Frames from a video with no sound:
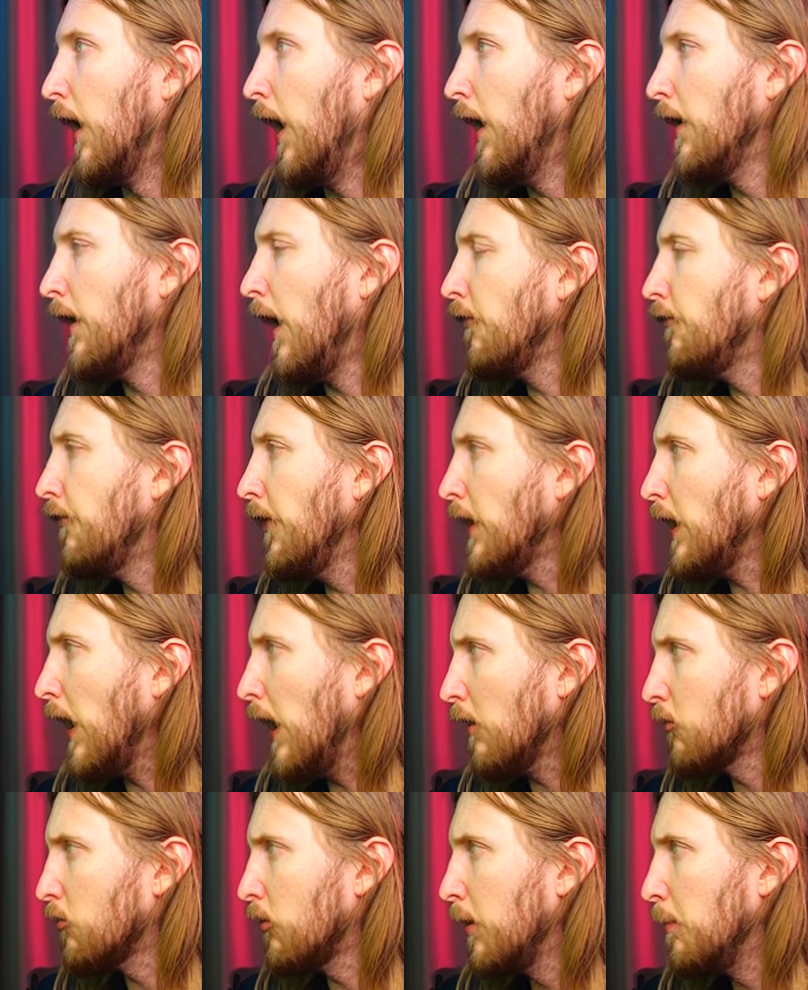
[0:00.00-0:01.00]
And I think I
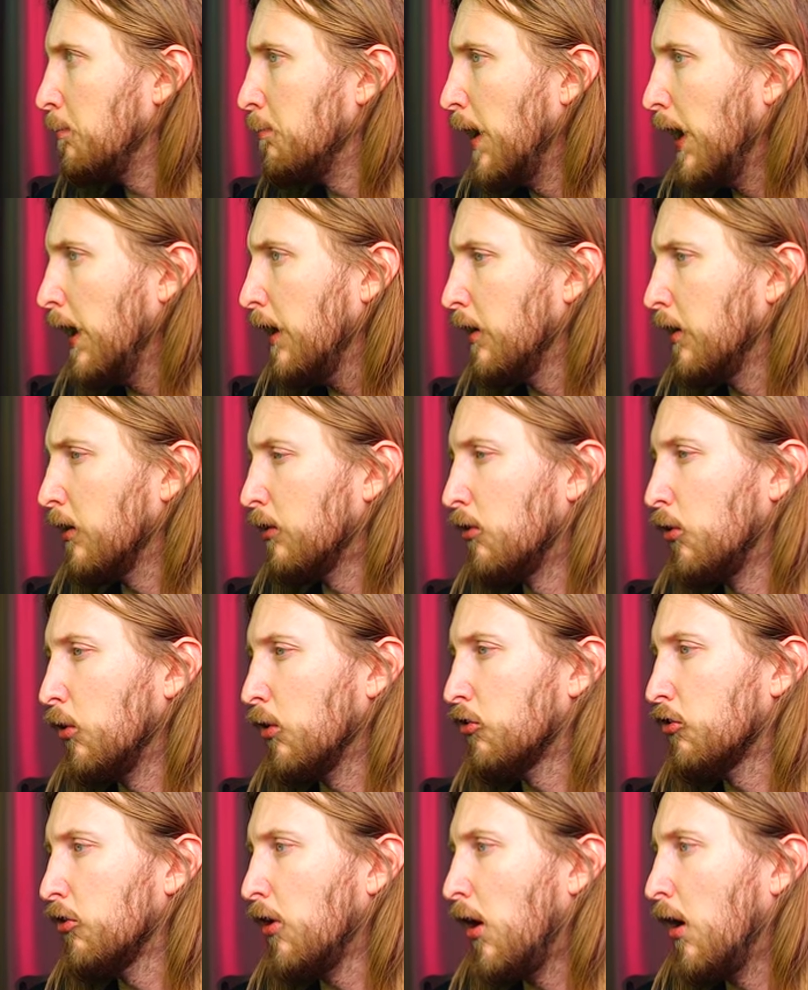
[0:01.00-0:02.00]
actually made it into
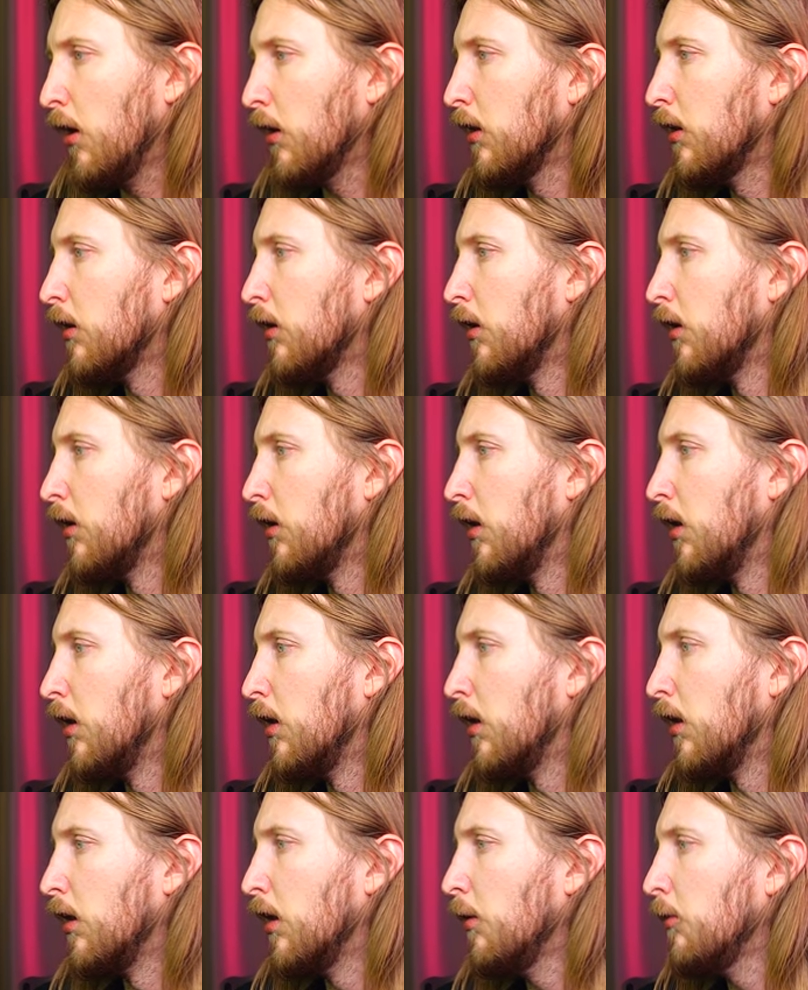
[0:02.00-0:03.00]
a song.
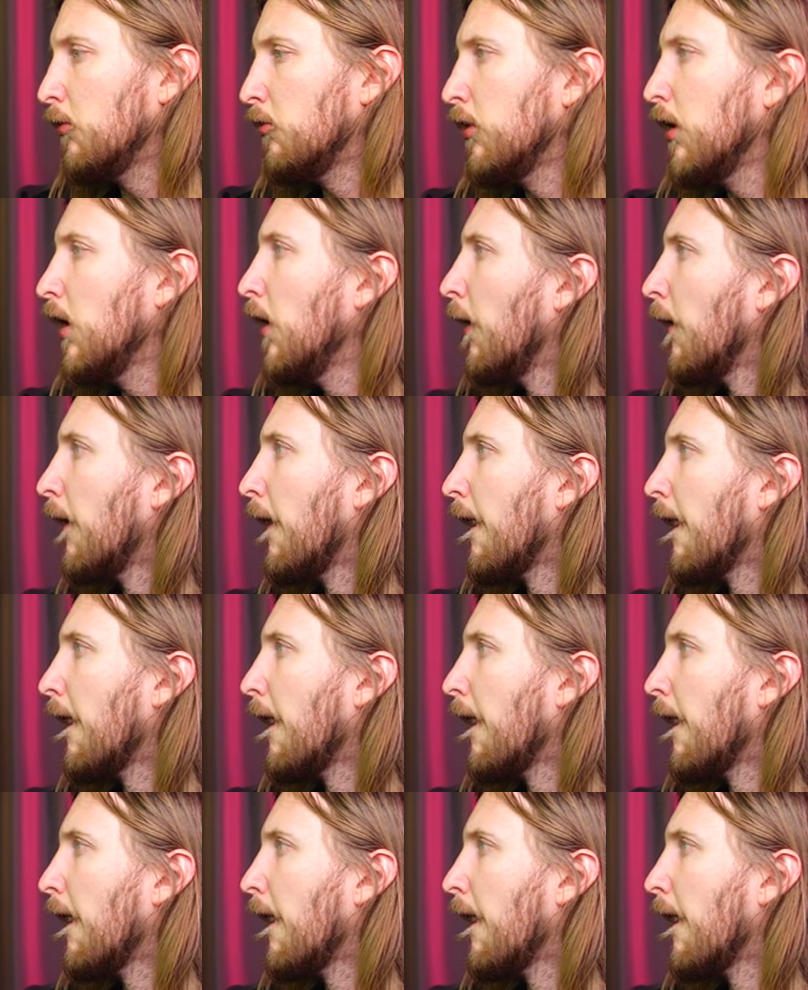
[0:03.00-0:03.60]
Let me see.